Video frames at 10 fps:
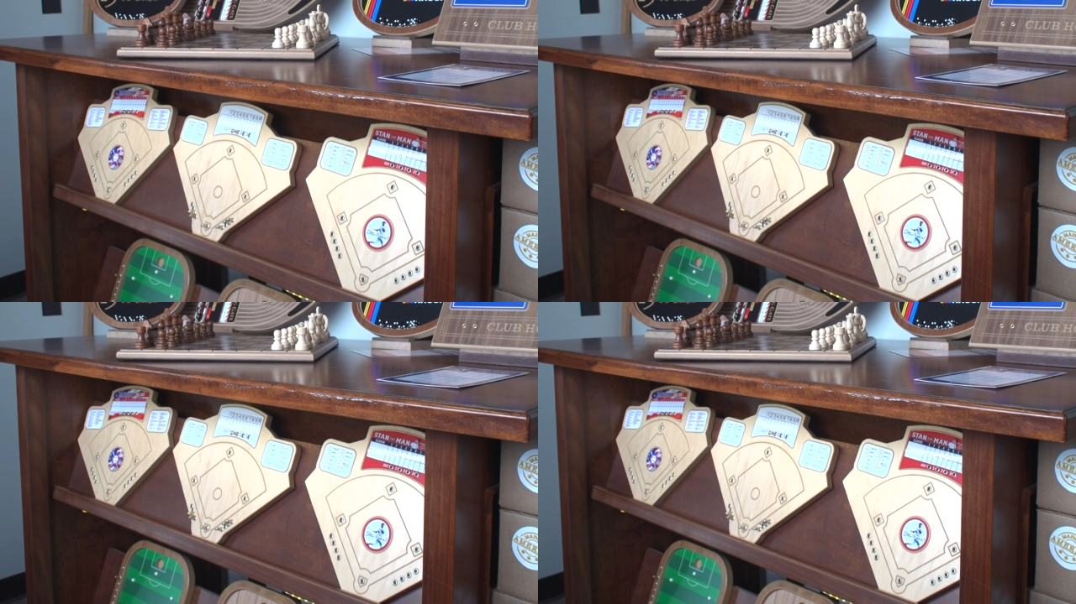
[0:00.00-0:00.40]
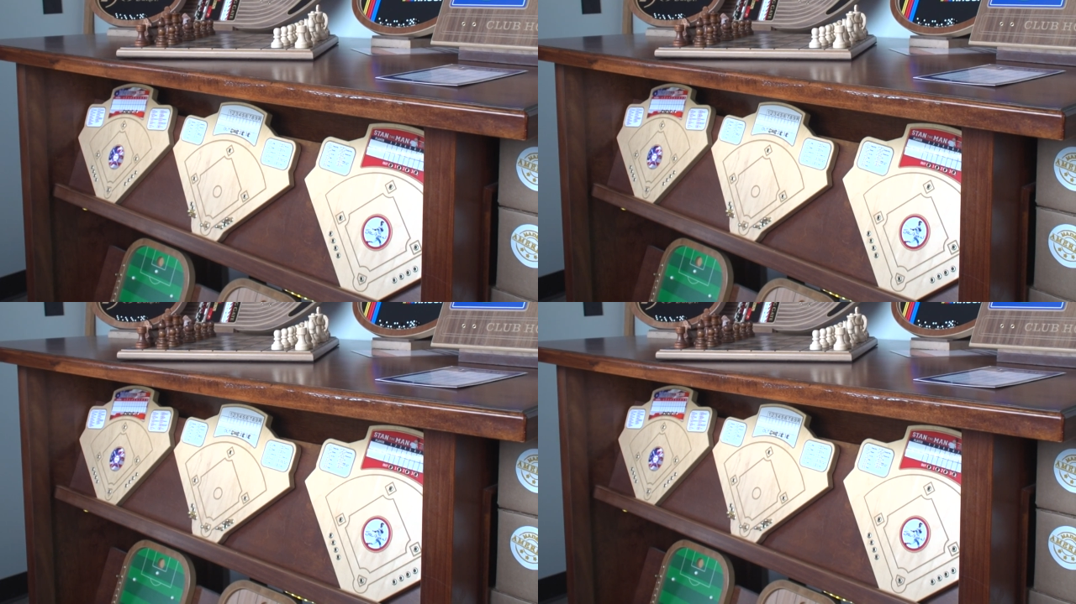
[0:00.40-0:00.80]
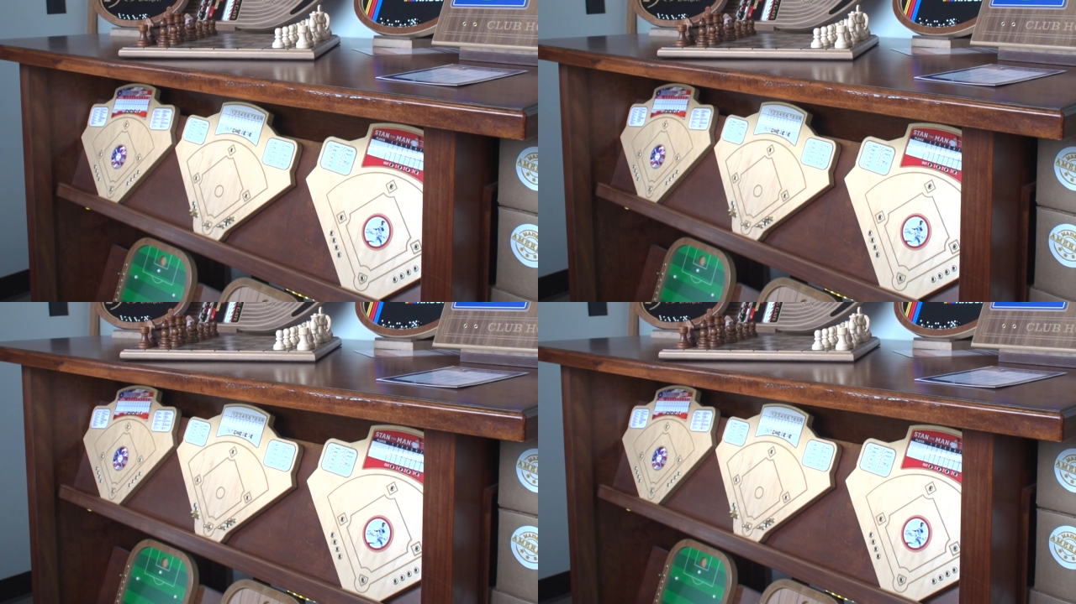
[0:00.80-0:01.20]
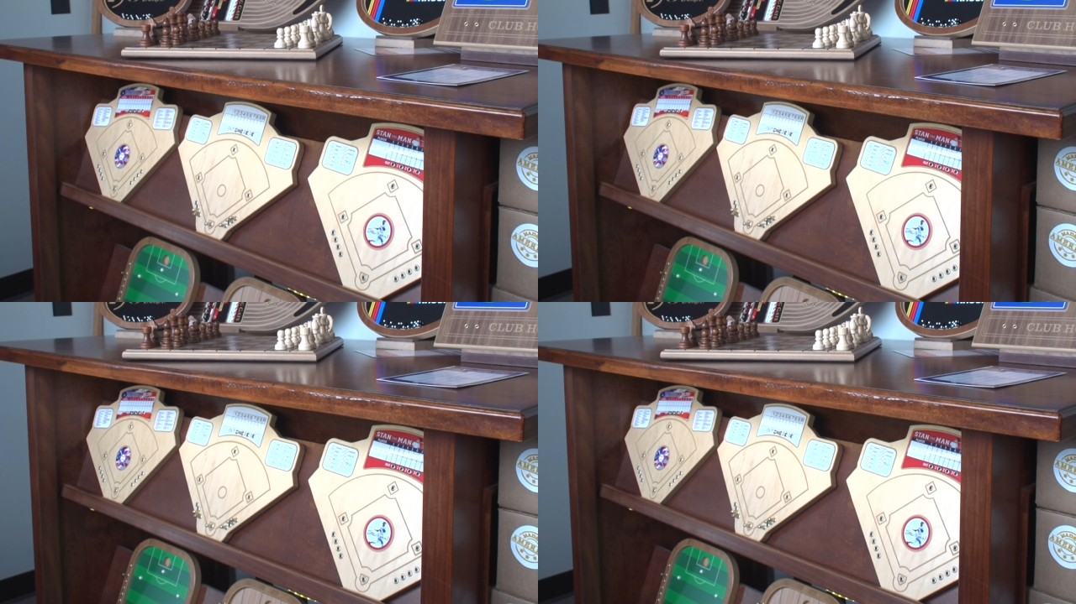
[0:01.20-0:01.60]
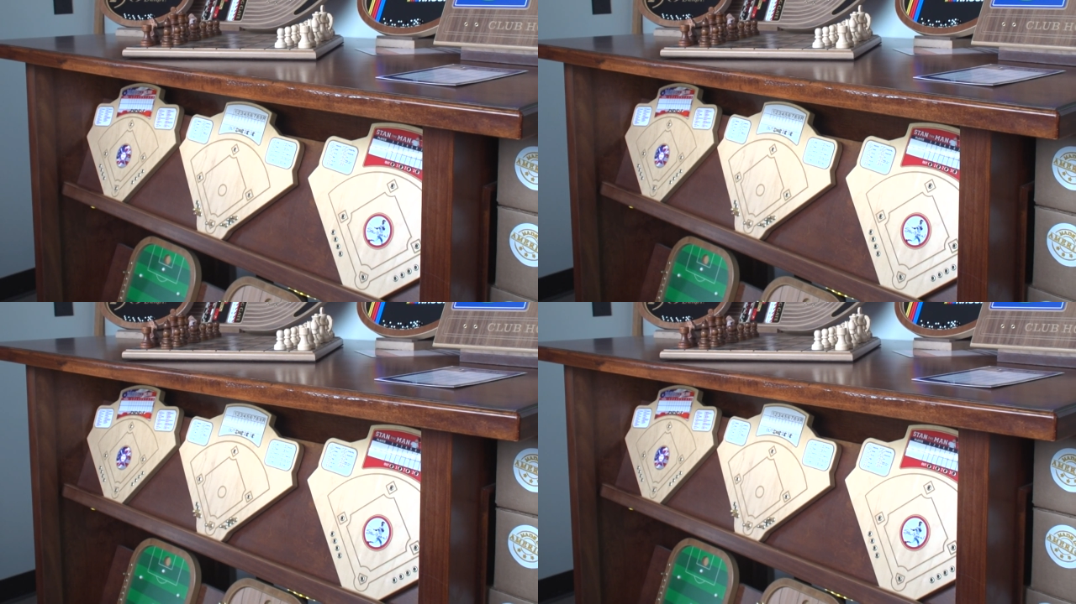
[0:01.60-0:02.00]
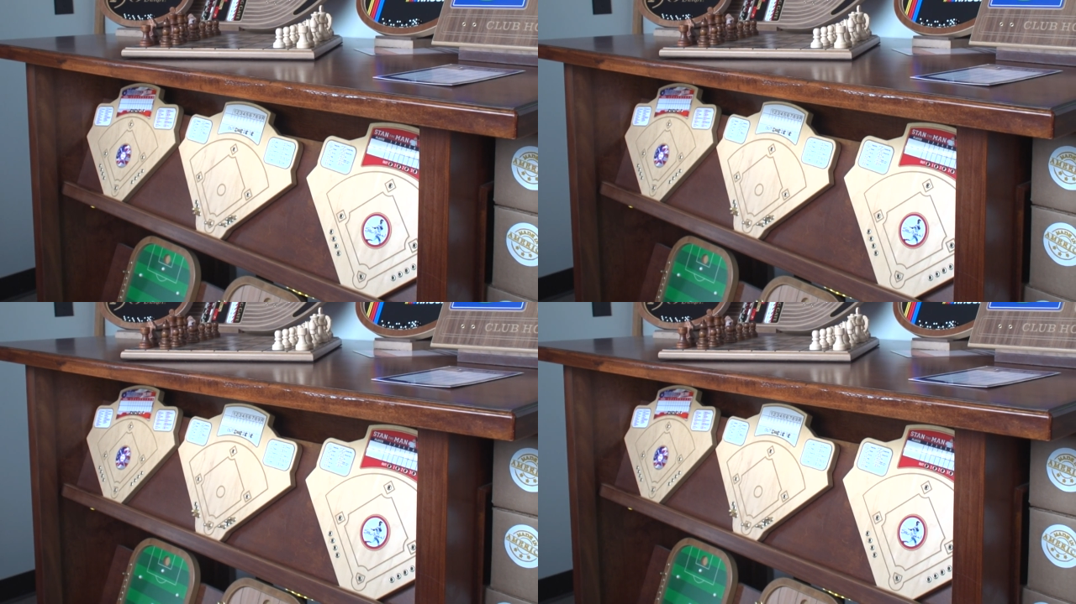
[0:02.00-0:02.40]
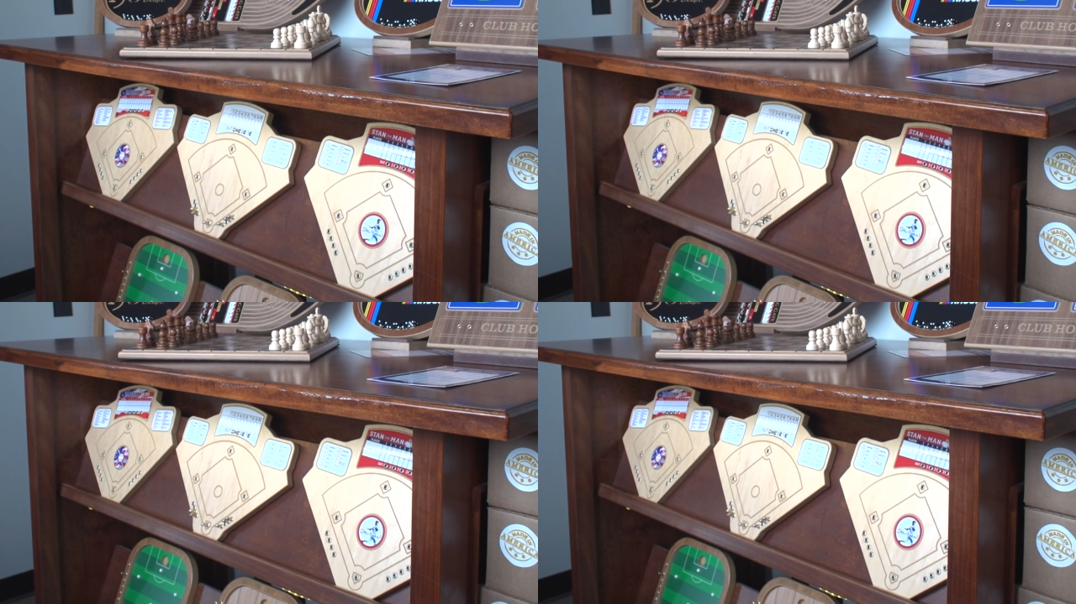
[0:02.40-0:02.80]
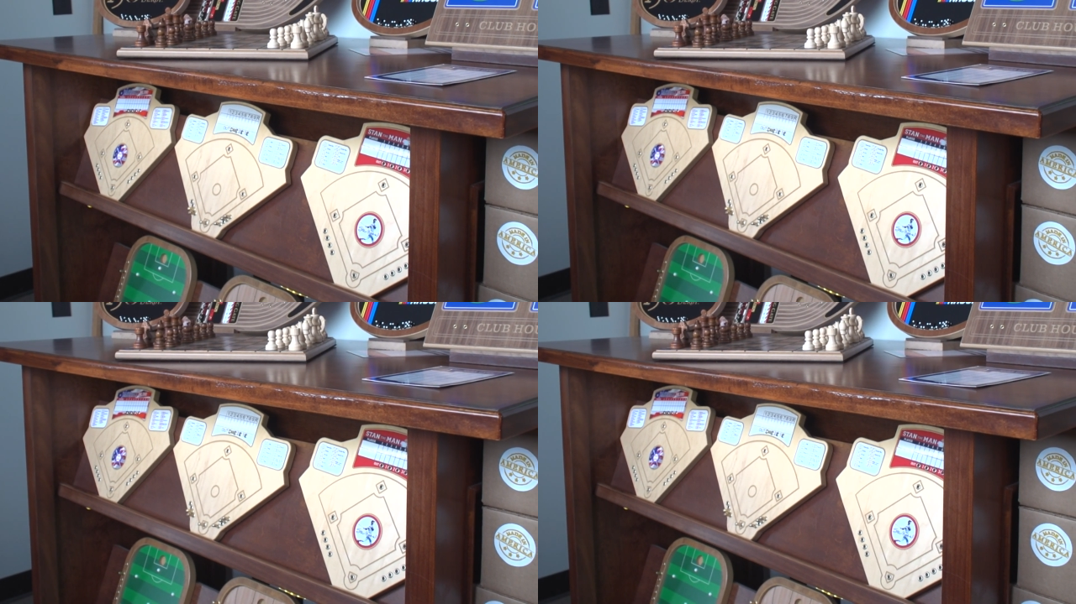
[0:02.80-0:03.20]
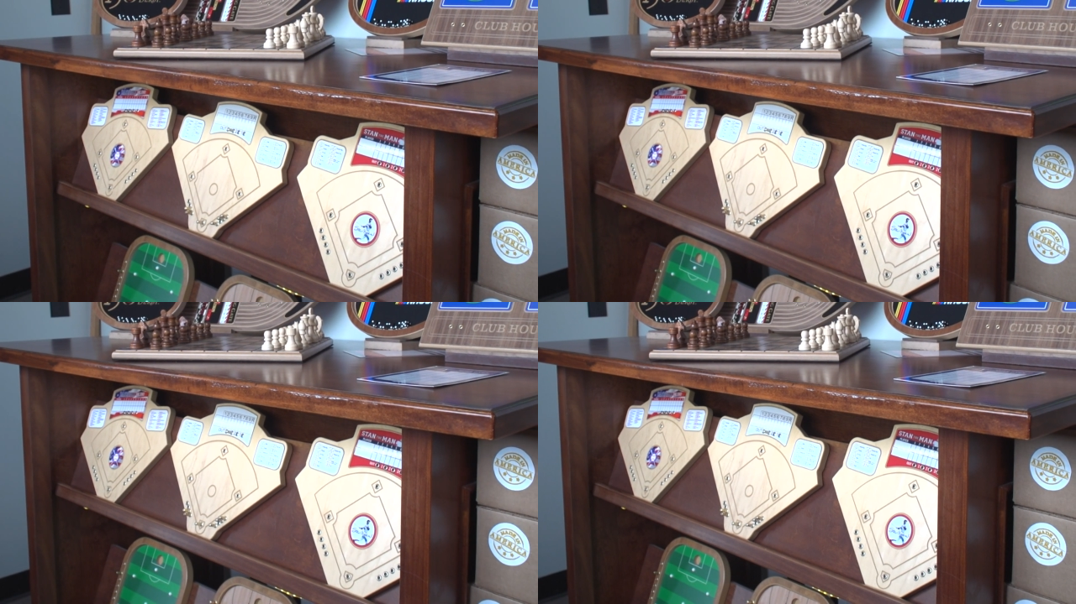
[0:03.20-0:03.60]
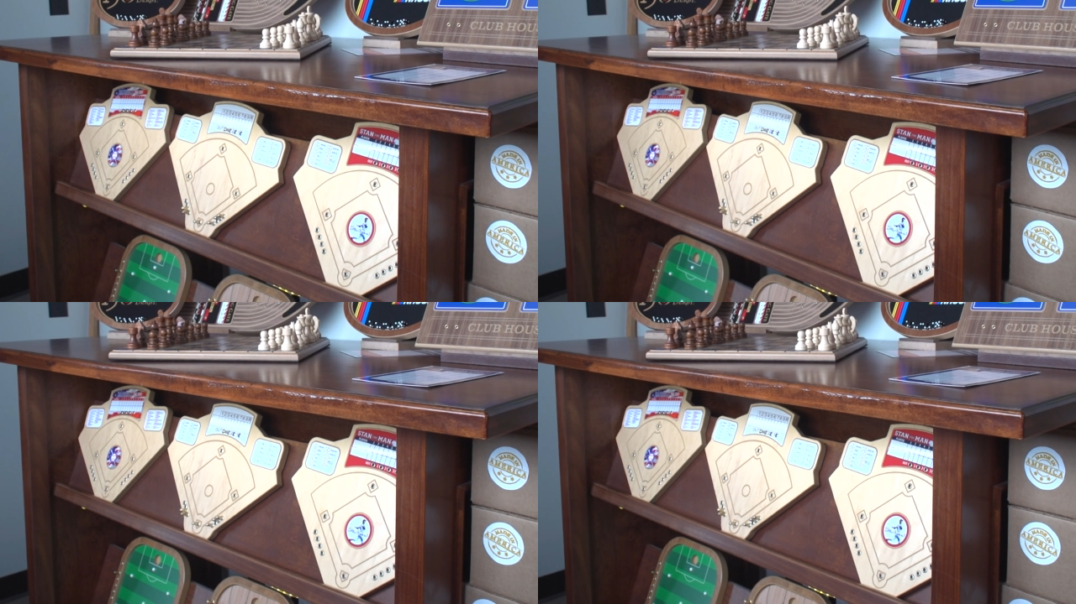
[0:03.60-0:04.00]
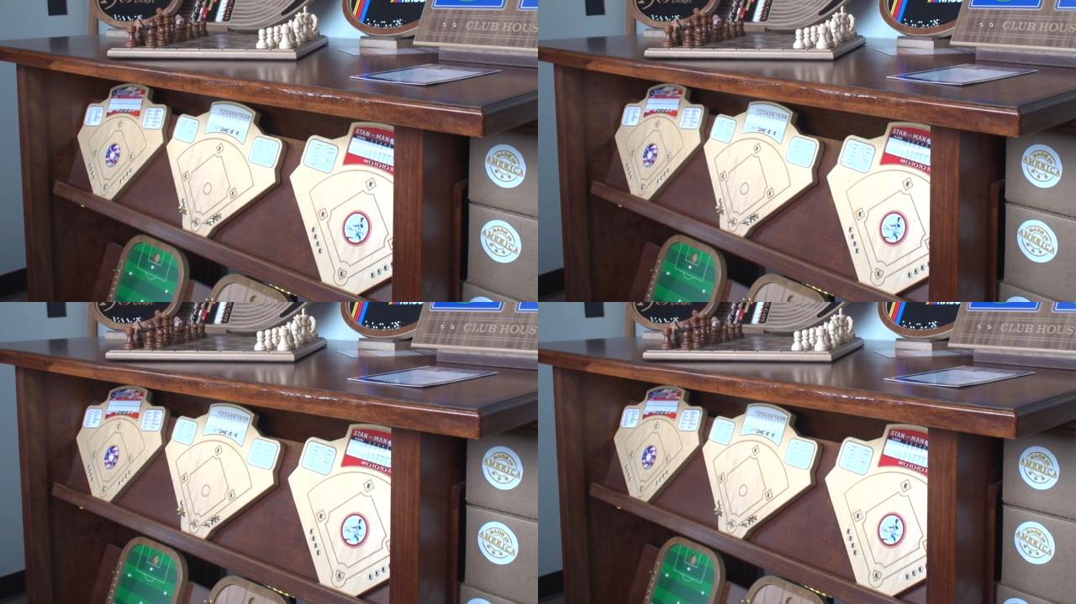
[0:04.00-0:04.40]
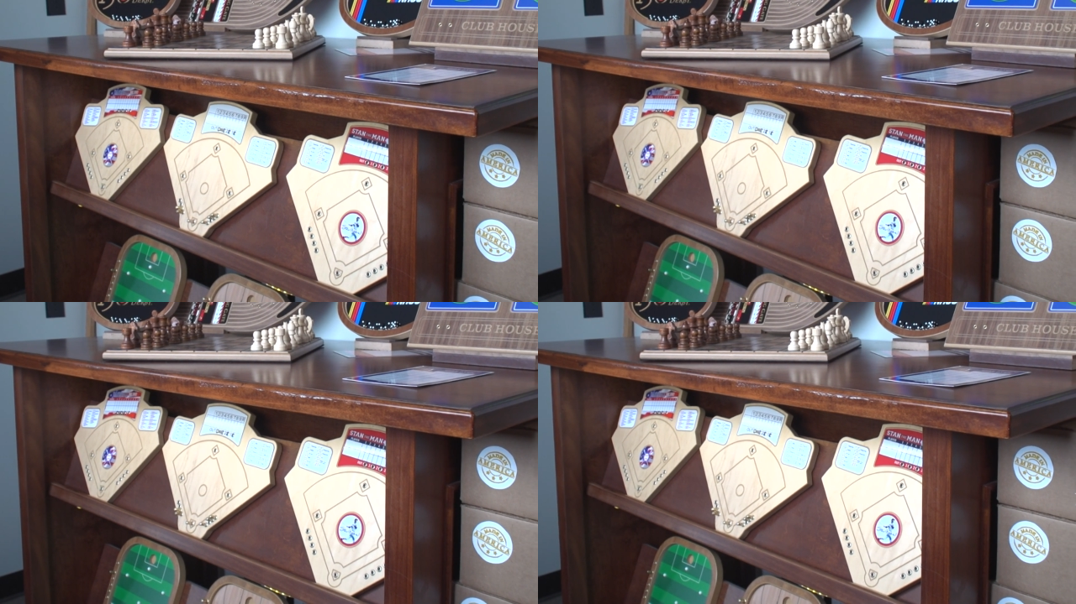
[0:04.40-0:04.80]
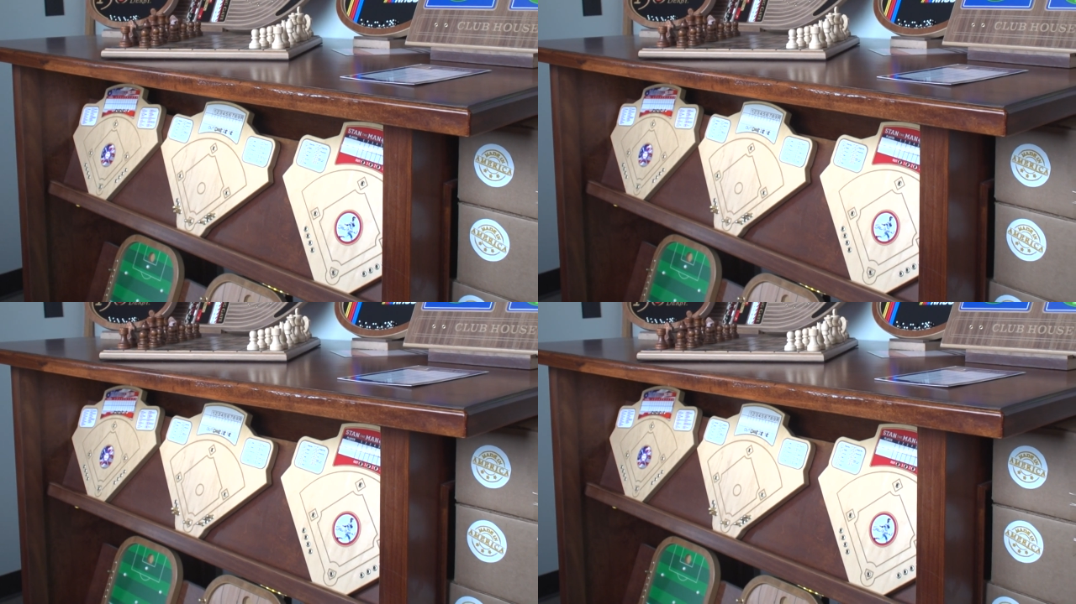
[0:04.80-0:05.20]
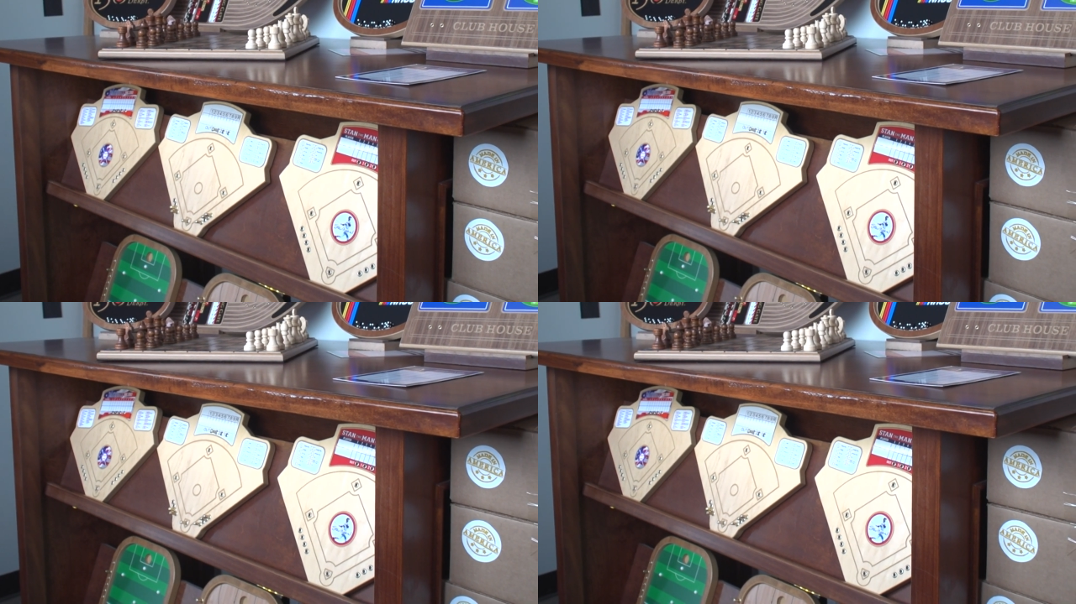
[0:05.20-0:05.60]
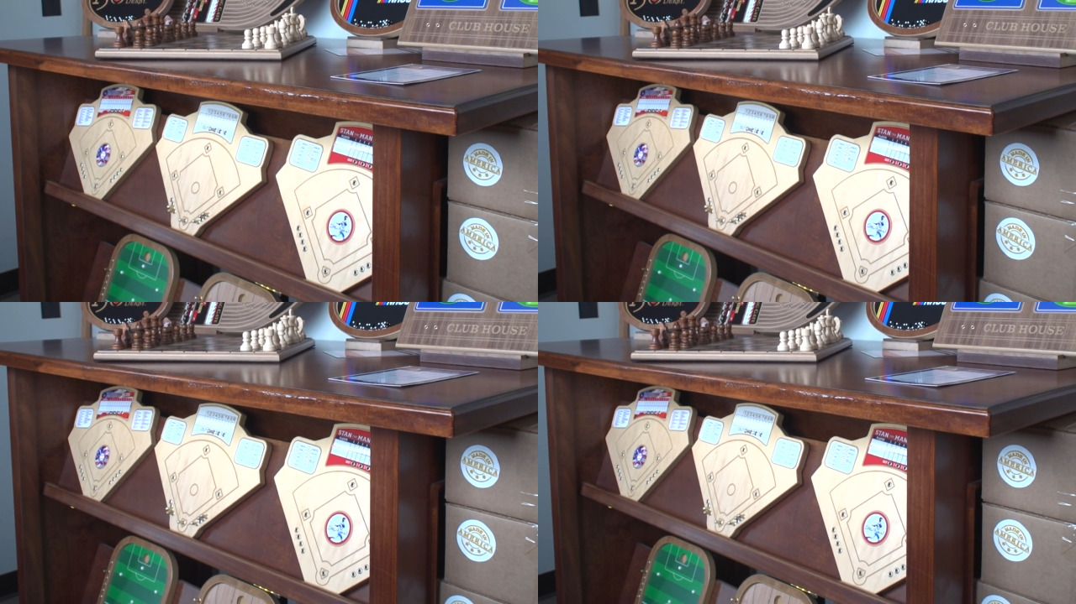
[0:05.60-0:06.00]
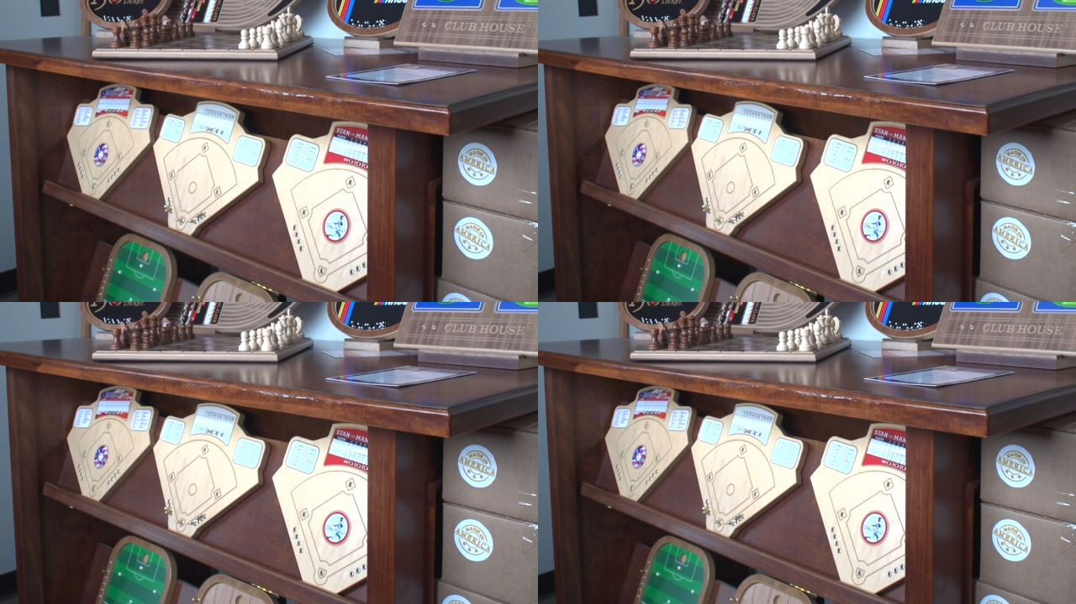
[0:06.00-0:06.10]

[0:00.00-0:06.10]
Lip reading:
[unreadable: no face in view]